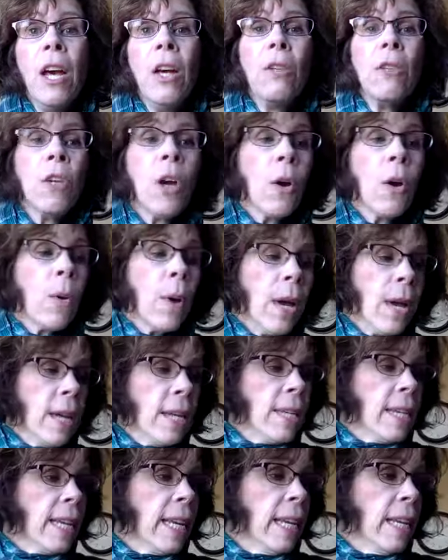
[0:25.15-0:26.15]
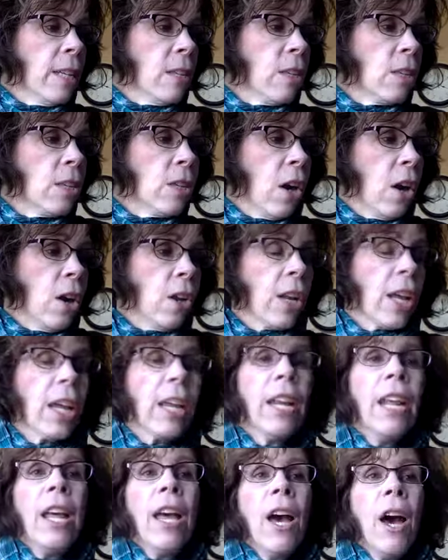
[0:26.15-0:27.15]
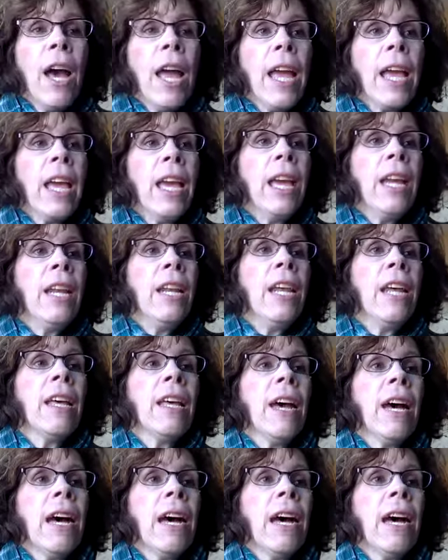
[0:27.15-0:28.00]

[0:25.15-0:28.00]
So to get us started in